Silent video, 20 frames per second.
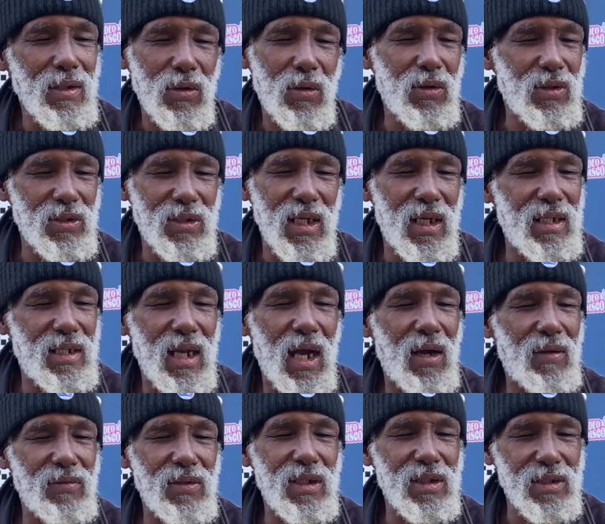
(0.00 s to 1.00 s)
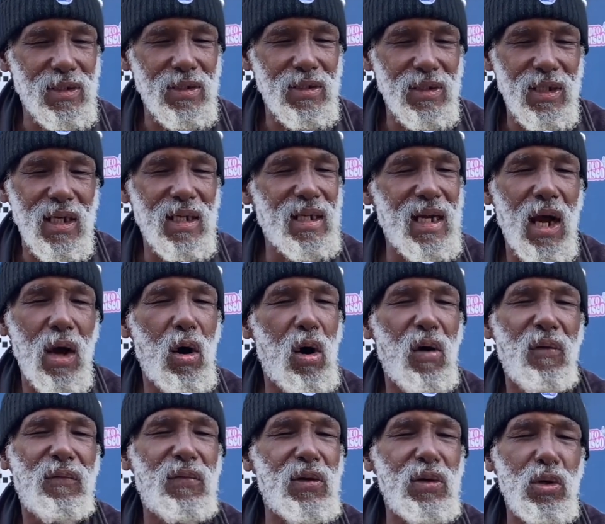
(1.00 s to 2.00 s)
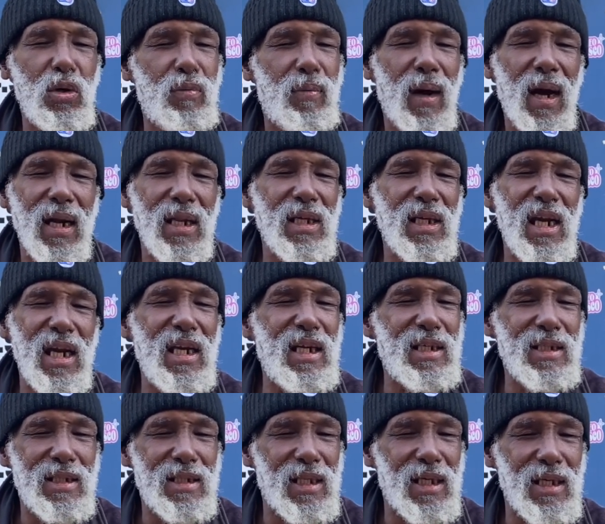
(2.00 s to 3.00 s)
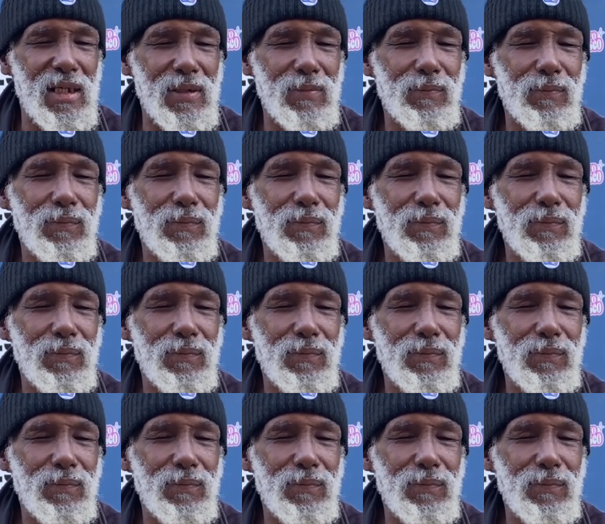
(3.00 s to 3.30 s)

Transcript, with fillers: Cause they're not listen, they're not offering nobody anything.